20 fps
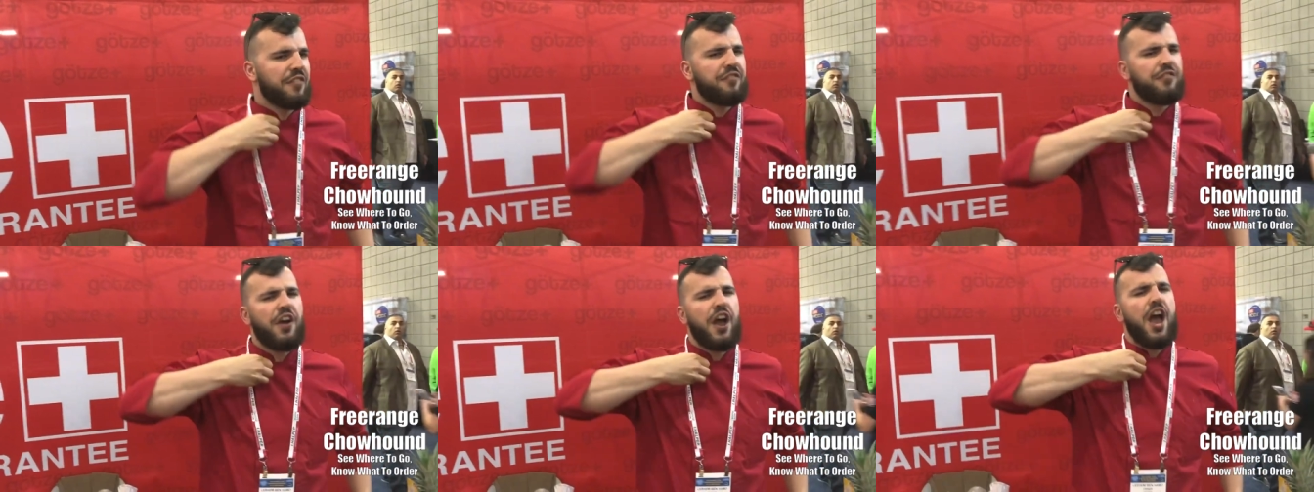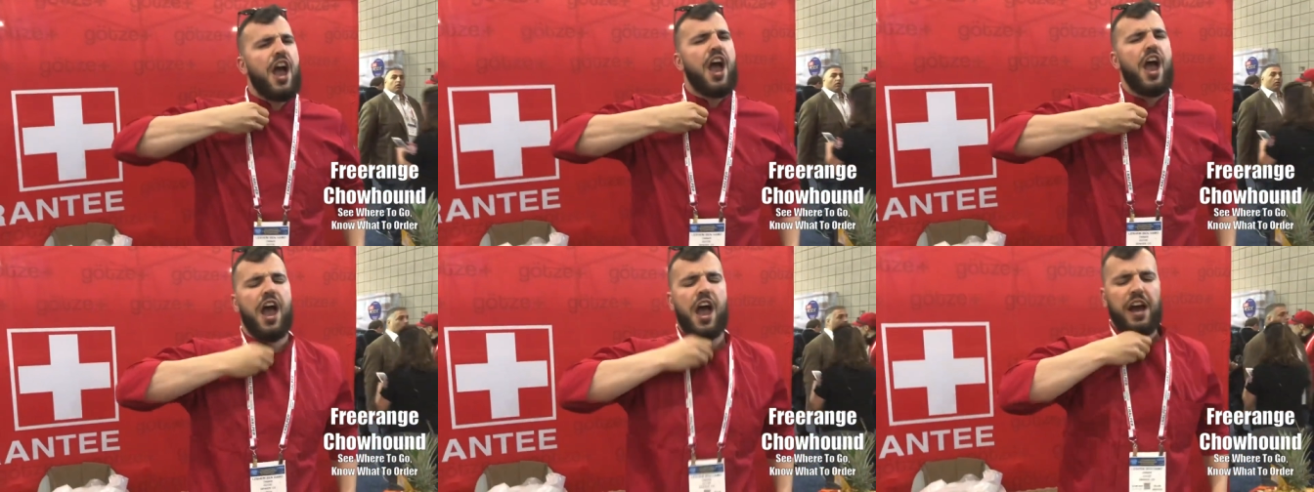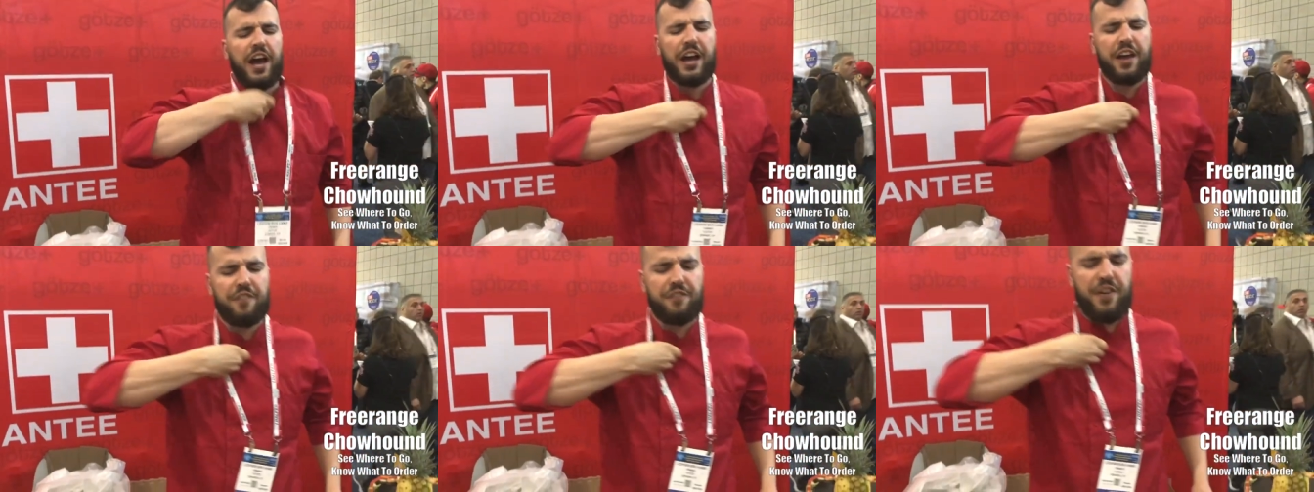
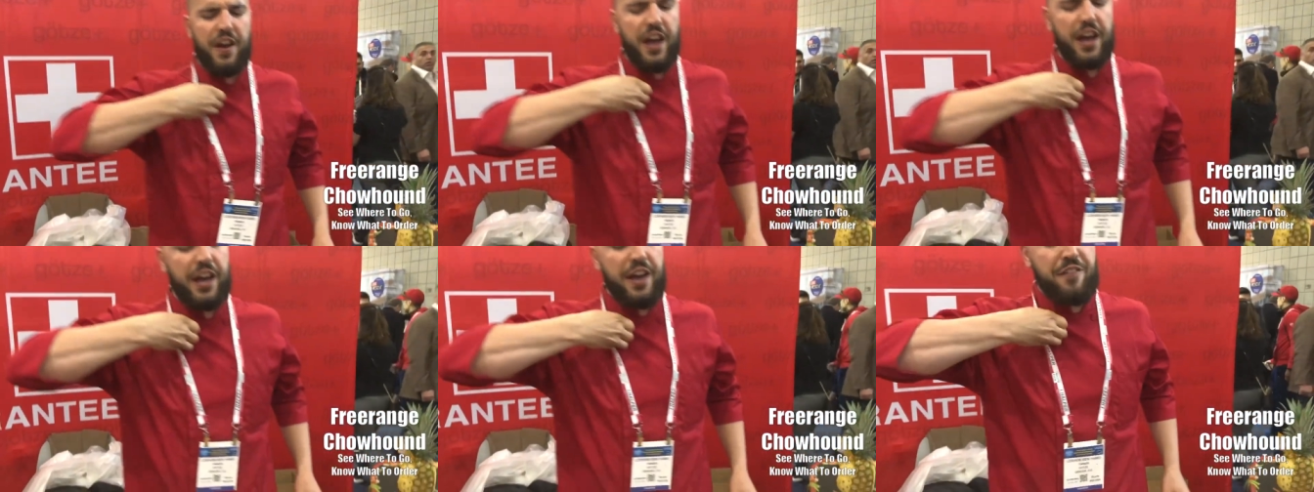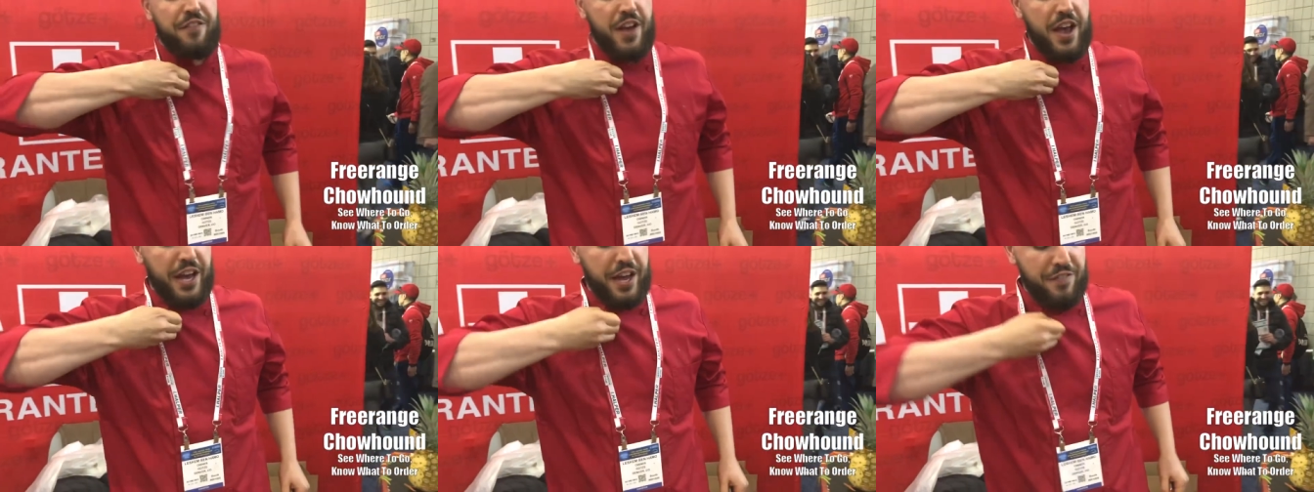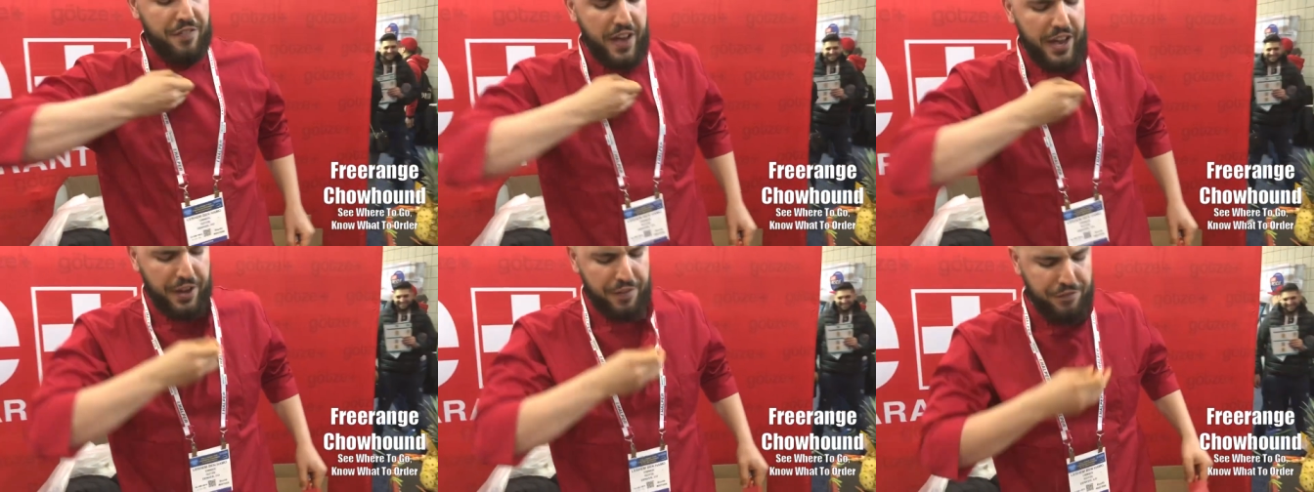Very, very, very,
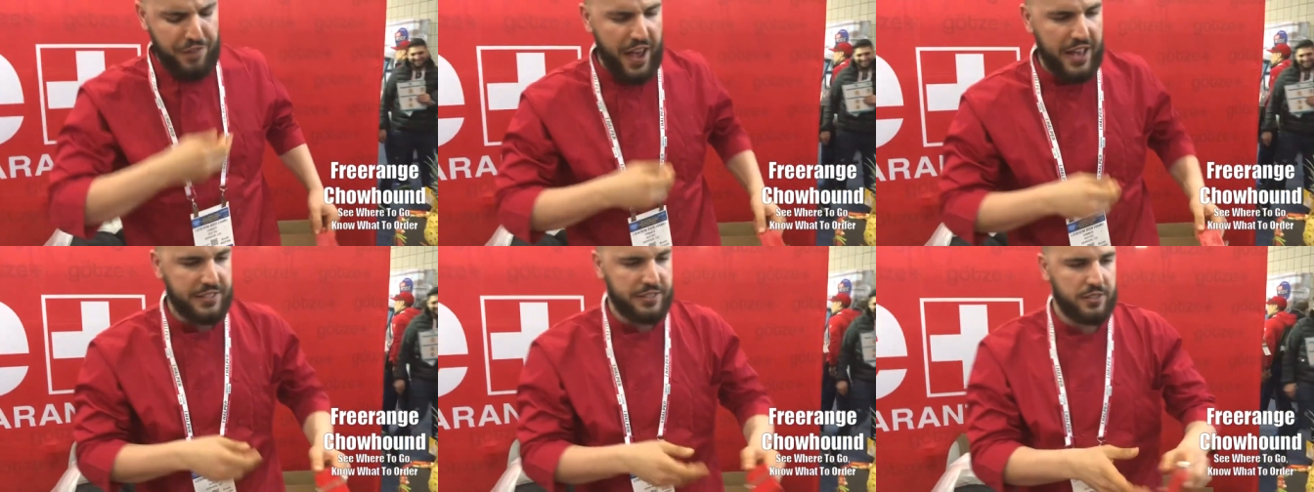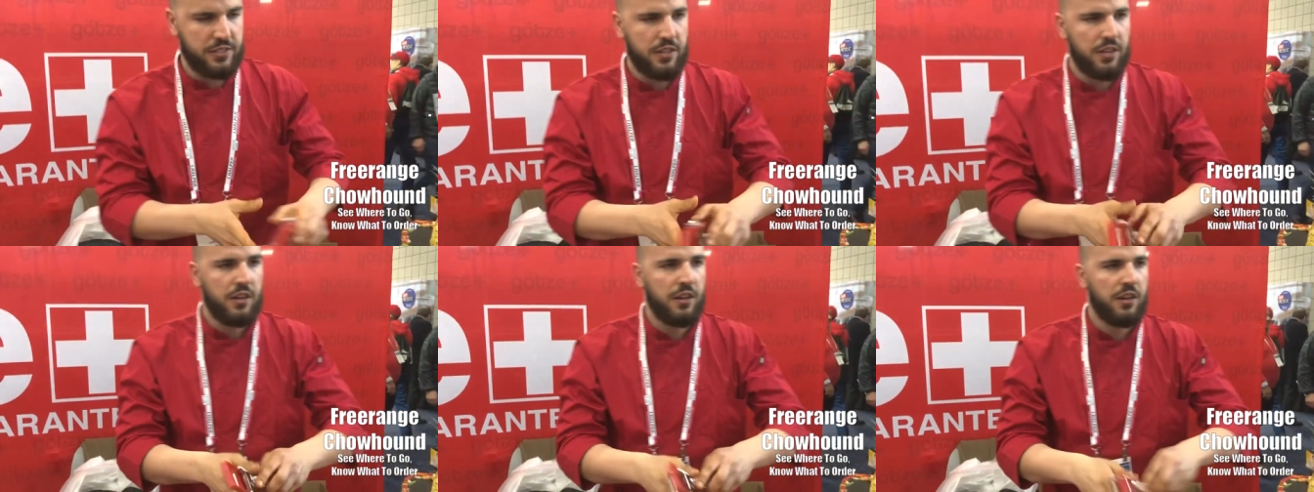very fast.